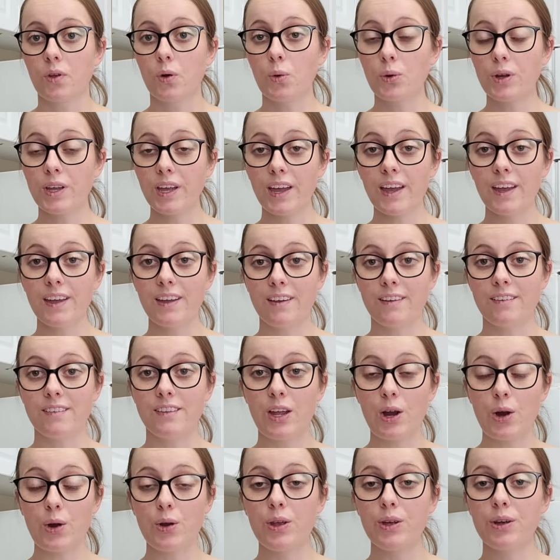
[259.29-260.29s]
Okay,
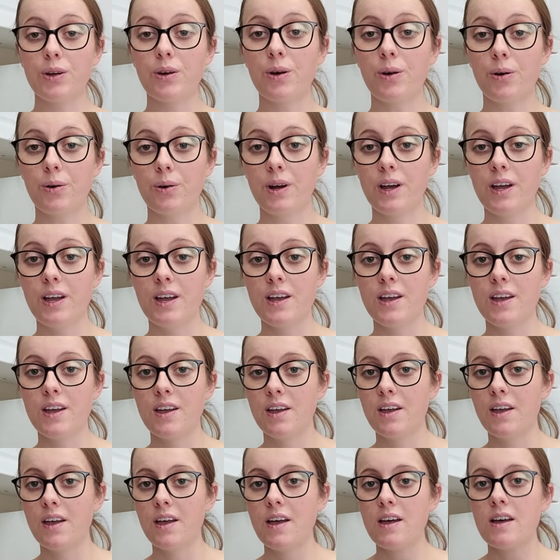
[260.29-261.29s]
there you go.
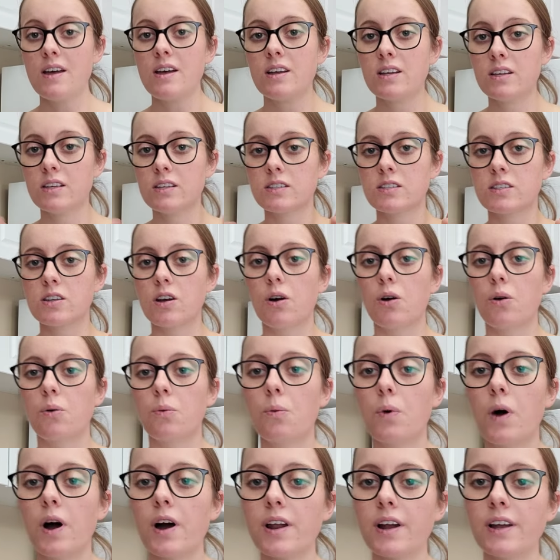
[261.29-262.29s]

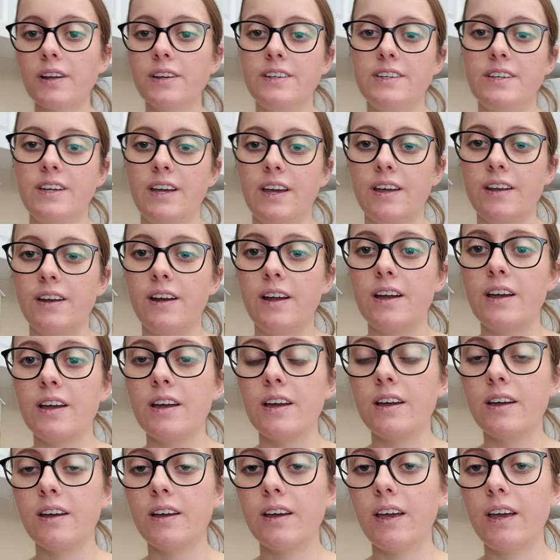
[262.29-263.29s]
So what I did,
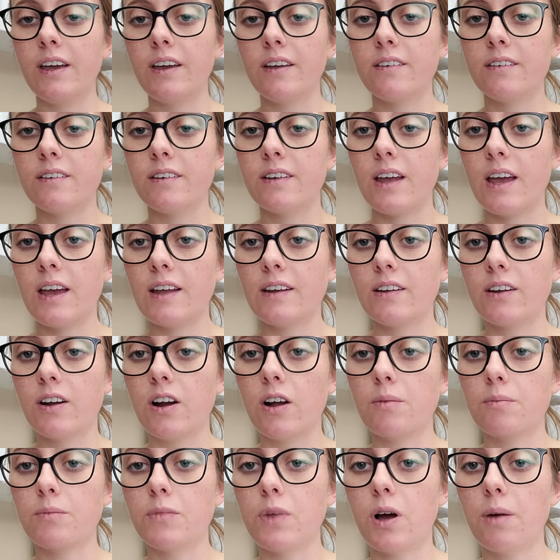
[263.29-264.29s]
it
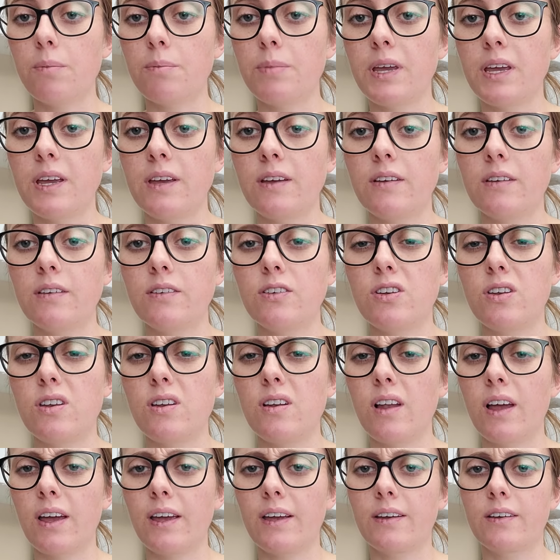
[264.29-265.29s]
ended up not being
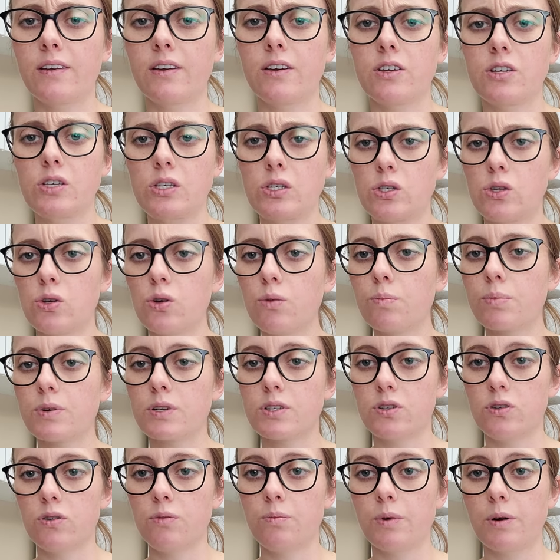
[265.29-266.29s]
like
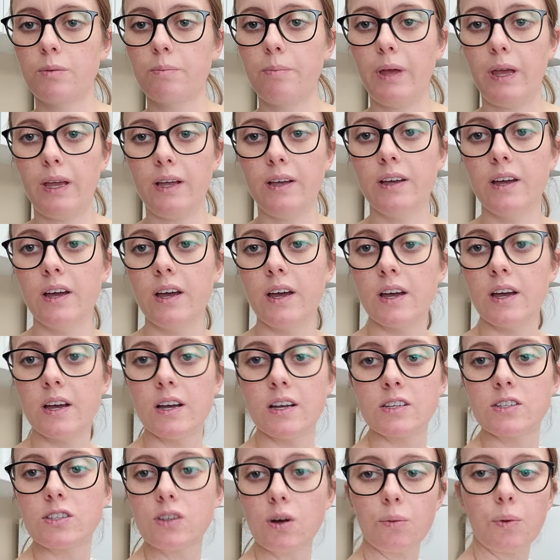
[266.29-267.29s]
super, super big.
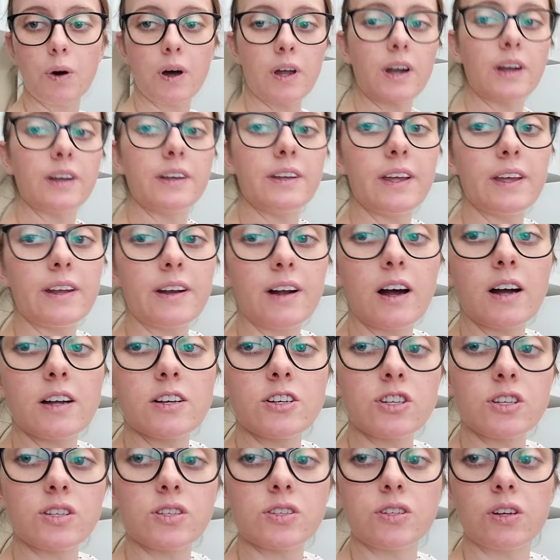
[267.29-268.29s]
So what I did,
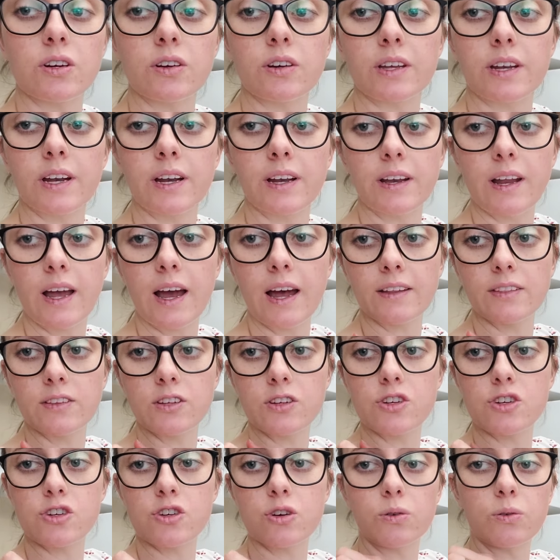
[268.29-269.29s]
I just took it in
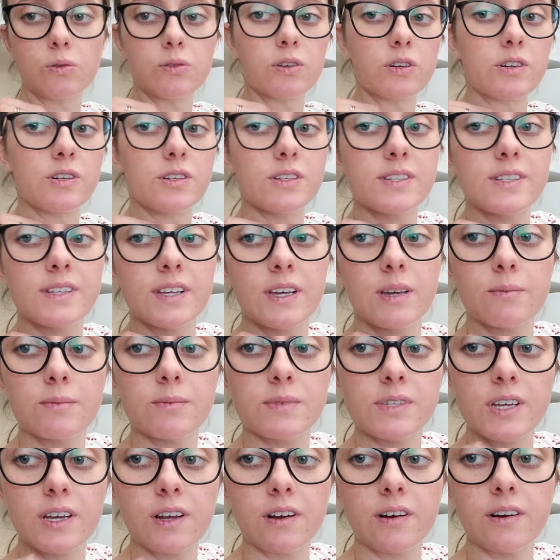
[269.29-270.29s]
at the shoulder
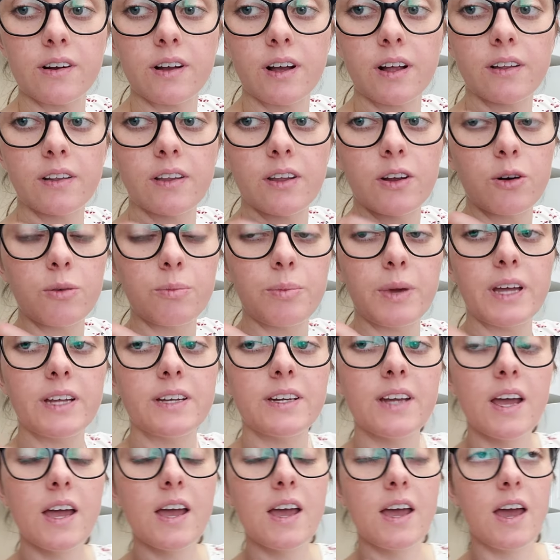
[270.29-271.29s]
seams here a little
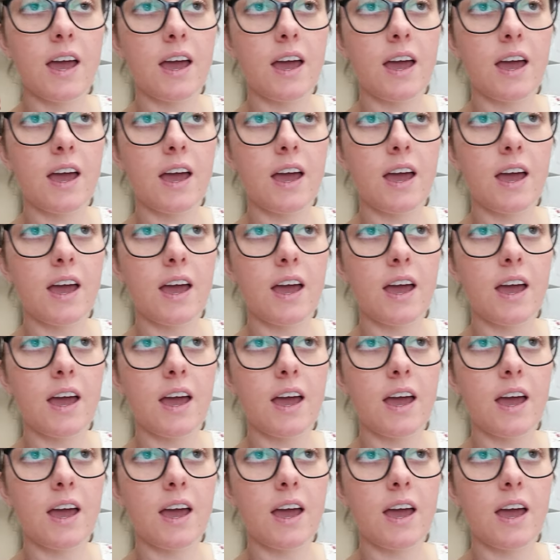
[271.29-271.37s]
bit.